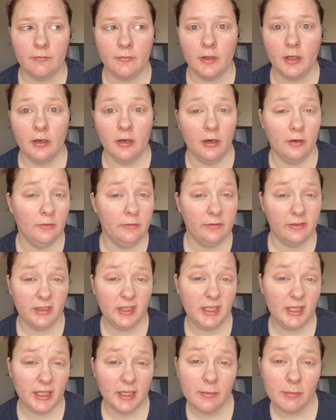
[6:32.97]
hopefully
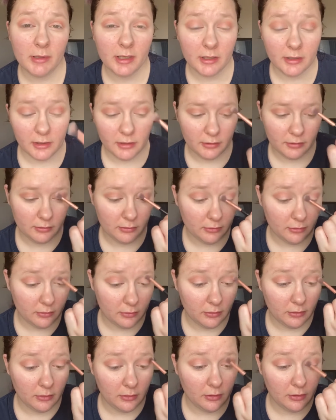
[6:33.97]
get better.
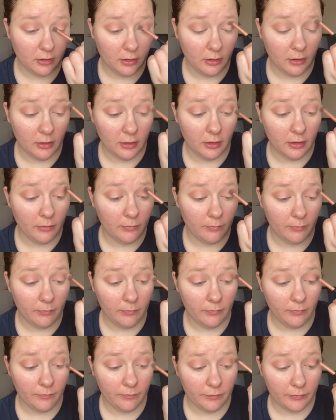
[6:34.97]

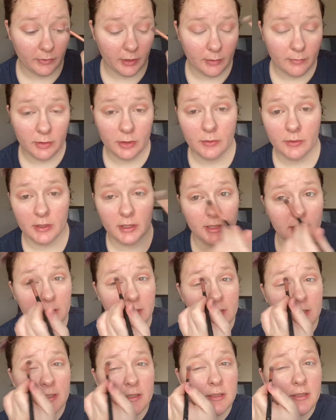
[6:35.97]
I'm doing
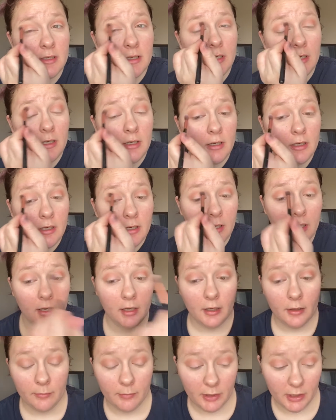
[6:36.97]
this
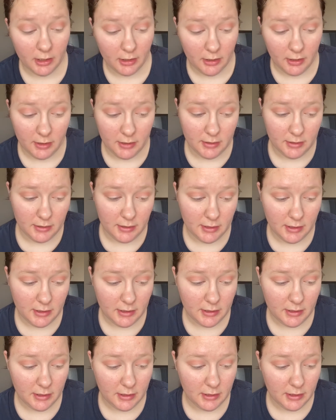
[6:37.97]
because
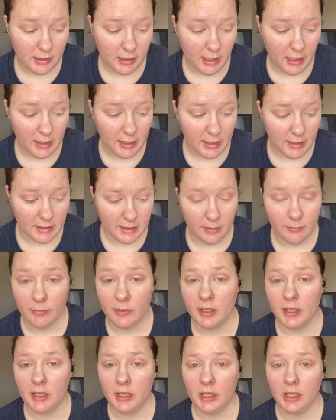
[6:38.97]
I need
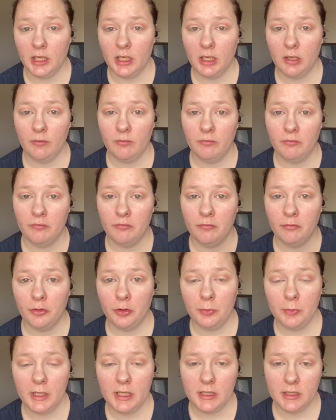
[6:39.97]
something for
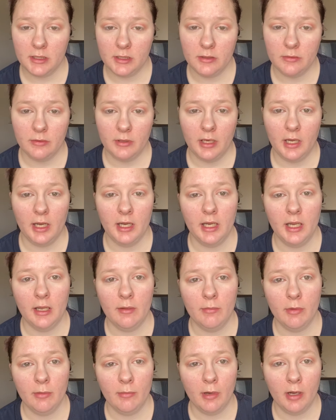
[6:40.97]
me to do. I am
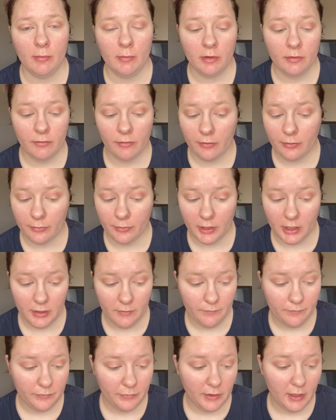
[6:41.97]
a mom of 3.
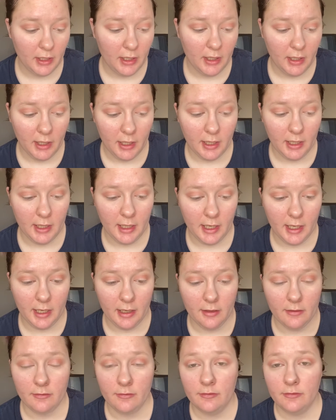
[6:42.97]
I
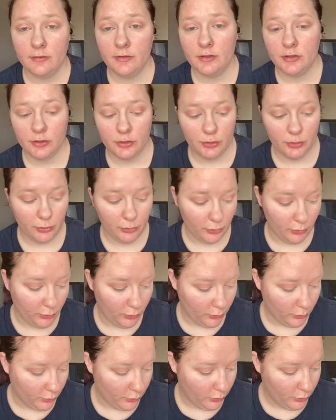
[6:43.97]
have
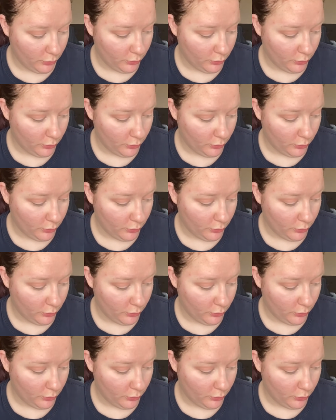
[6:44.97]
two